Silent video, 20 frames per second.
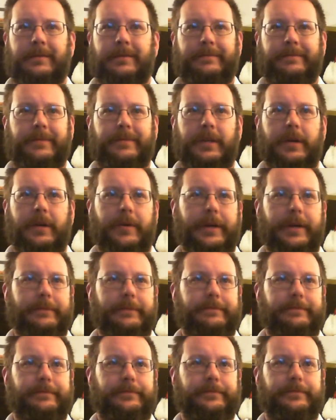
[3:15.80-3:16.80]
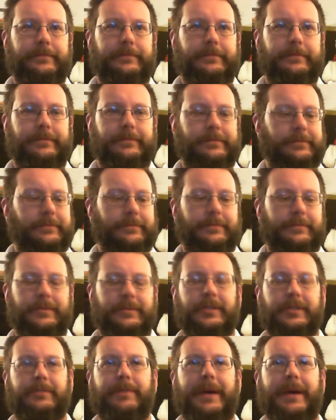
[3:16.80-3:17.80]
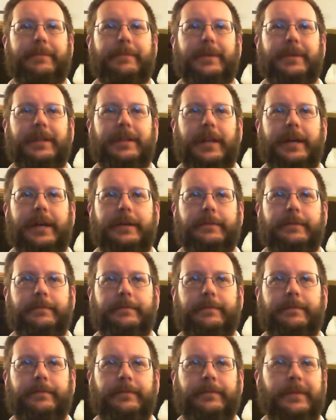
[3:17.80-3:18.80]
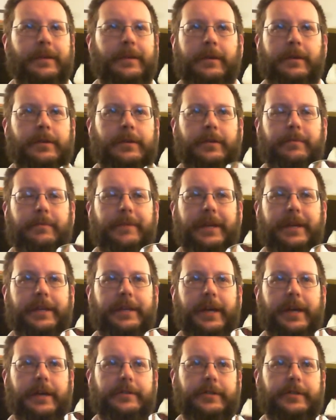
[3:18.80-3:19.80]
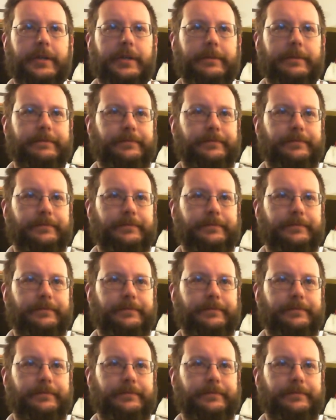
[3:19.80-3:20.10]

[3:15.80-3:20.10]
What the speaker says: You know what? Just buy Bud Light. Pay the extra.